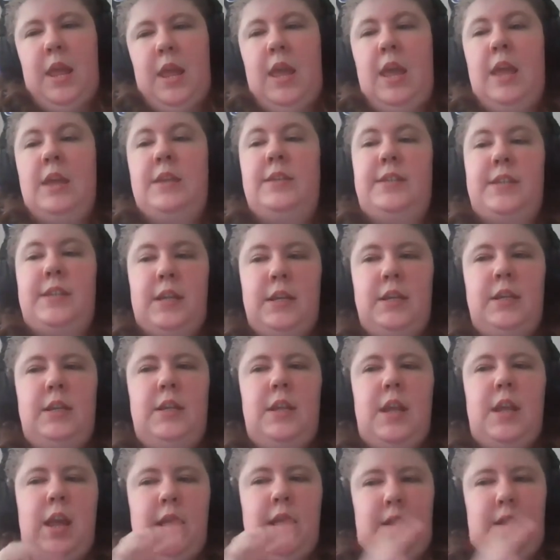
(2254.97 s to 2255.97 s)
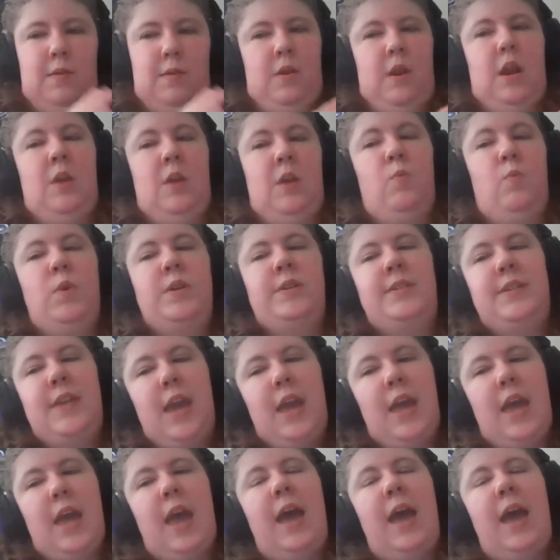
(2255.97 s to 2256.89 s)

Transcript: it did it it was get